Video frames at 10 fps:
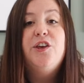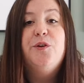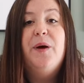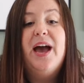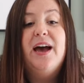
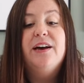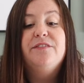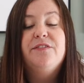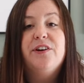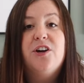You
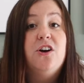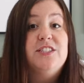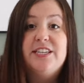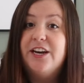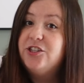have
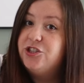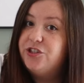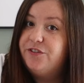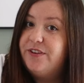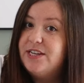concierge
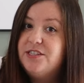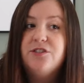service,